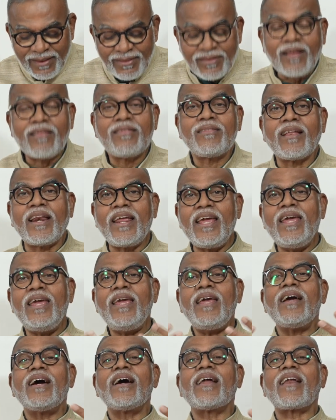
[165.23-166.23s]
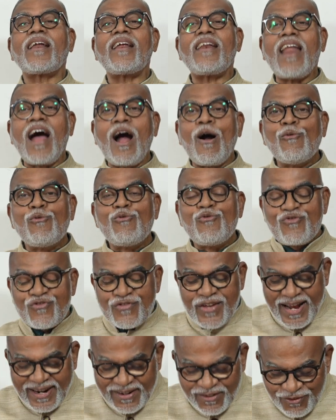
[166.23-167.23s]
the three renowned
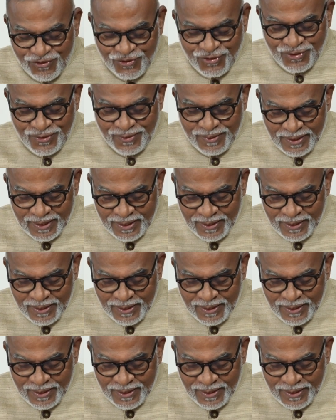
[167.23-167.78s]
saints